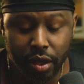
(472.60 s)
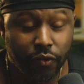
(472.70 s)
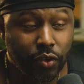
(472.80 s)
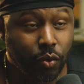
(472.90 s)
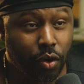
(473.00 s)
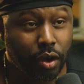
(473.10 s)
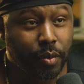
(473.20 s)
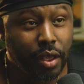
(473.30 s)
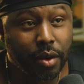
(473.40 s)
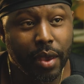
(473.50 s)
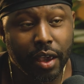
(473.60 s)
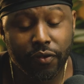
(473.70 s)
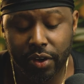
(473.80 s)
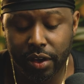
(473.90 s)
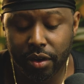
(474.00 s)
If you want me to make a
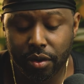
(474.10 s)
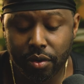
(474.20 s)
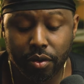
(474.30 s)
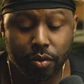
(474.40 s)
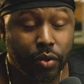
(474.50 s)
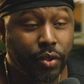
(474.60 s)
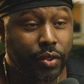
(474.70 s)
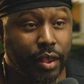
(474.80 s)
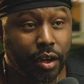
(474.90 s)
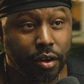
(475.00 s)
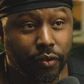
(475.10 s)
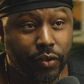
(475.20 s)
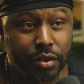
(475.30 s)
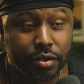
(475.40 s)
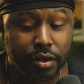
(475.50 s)
video with the thinner
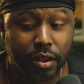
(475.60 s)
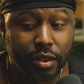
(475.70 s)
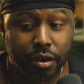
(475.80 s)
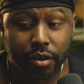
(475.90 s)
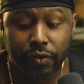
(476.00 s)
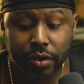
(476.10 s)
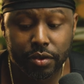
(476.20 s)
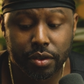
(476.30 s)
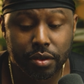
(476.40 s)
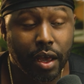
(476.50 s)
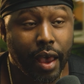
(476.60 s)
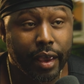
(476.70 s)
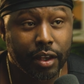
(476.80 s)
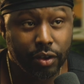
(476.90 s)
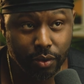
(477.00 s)
diffuser and the thicker diffuser, I
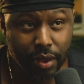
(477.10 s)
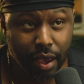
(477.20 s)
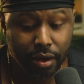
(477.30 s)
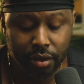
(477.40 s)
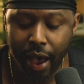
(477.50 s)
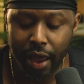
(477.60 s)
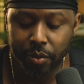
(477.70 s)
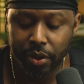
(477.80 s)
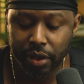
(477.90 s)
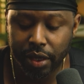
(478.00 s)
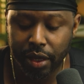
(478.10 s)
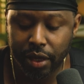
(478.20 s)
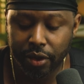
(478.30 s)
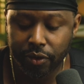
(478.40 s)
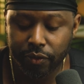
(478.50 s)
can do that. I
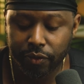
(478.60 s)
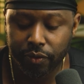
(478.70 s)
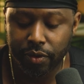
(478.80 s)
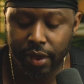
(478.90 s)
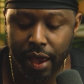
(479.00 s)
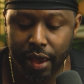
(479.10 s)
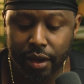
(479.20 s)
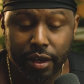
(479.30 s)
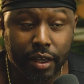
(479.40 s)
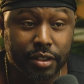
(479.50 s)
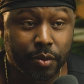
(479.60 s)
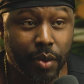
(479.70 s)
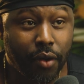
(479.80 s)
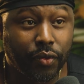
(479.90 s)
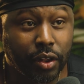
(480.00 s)
believe that it's
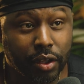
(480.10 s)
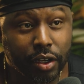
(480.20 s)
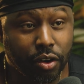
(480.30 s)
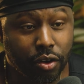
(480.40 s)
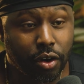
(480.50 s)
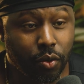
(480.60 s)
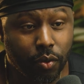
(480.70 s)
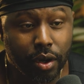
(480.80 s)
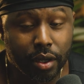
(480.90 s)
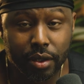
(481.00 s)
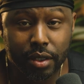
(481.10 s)
about the look you're going to want.